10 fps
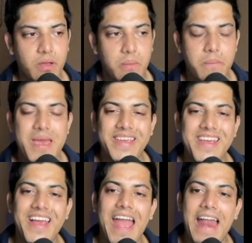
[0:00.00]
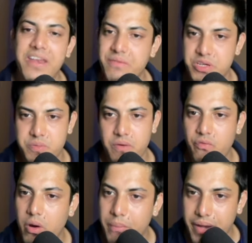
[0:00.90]
making an investment.
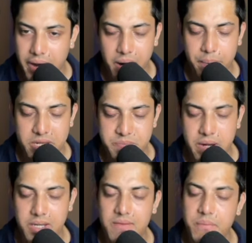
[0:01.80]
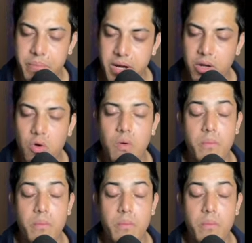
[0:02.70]
From trading perspective, big no.